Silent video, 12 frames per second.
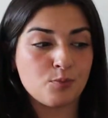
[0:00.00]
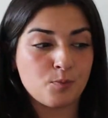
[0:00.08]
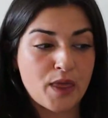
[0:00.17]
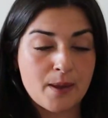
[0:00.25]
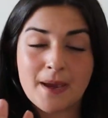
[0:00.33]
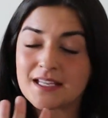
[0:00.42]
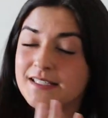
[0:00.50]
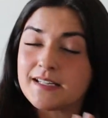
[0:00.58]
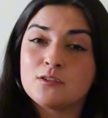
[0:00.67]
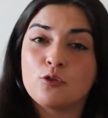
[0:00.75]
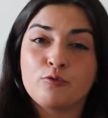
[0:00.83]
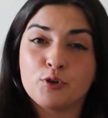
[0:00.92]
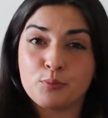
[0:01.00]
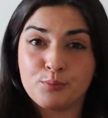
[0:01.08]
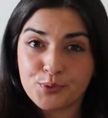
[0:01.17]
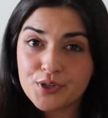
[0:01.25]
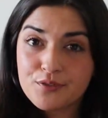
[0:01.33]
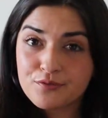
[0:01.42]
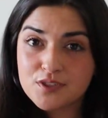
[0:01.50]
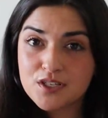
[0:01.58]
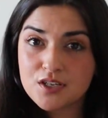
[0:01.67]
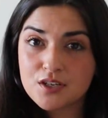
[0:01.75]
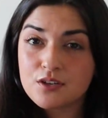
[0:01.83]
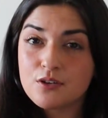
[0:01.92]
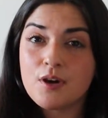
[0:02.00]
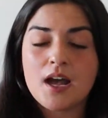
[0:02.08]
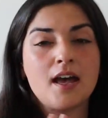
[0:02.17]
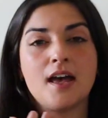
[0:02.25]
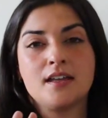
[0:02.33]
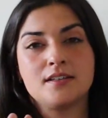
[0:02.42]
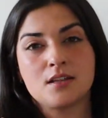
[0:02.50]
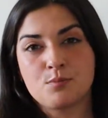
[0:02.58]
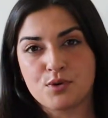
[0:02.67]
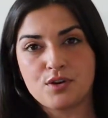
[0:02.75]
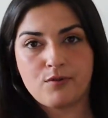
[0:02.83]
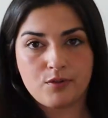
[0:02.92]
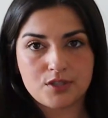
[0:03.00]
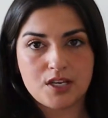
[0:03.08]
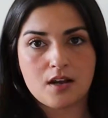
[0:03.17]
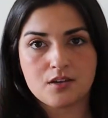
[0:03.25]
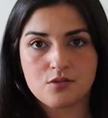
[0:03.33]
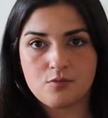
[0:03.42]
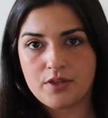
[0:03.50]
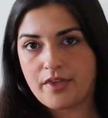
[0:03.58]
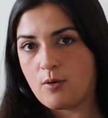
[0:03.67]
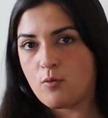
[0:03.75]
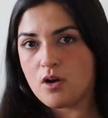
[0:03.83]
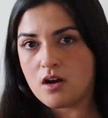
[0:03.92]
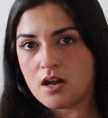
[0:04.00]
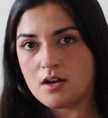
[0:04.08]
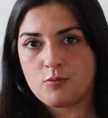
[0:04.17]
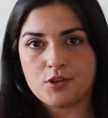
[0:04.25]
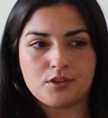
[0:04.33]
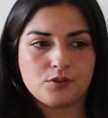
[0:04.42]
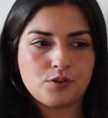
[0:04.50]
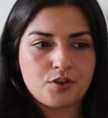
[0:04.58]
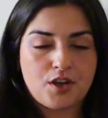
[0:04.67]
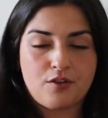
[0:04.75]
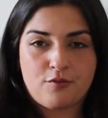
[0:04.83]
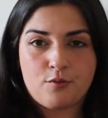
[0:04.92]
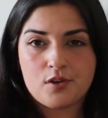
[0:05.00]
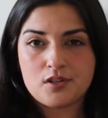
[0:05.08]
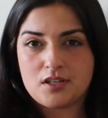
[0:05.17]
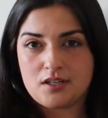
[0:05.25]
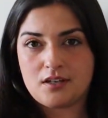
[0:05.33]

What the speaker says: They might send over a brief to you and the brief will tell you what they want, what they're looking for,